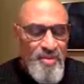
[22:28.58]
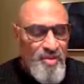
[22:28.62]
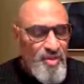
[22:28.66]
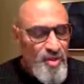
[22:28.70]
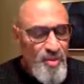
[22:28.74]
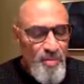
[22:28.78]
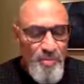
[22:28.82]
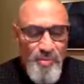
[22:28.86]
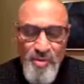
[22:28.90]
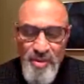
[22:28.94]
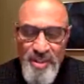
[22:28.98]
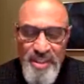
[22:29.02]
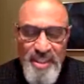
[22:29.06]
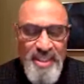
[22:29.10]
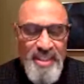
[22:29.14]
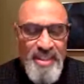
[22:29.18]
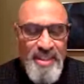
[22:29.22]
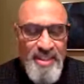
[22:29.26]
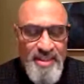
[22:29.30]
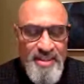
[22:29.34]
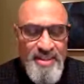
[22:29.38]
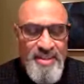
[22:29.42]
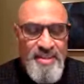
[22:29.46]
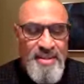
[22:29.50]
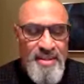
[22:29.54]
The
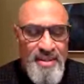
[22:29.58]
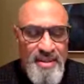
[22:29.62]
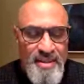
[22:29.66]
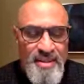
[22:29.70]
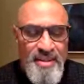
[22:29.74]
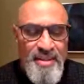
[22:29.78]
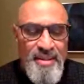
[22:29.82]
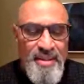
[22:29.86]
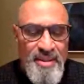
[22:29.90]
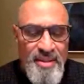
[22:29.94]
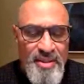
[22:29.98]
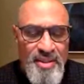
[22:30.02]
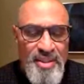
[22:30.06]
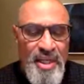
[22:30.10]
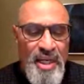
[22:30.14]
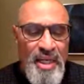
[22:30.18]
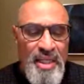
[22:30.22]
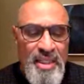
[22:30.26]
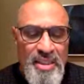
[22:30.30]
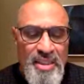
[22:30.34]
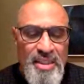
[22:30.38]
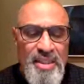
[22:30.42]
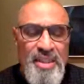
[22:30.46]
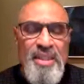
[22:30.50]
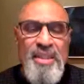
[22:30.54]
breeze
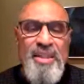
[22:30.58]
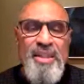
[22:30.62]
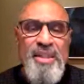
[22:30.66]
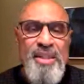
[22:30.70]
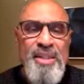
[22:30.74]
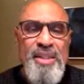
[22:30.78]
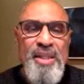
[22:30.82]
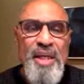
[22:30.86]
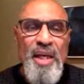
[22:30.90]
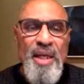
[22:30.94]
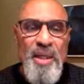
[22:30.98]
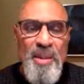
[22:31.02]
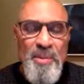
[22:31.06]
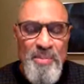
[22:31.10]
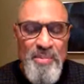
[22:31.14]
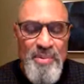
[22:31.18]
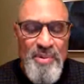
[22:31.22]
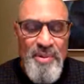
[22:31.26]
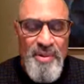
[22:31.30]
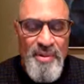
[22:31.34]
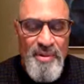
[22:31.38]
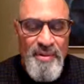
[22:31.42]
changing shape,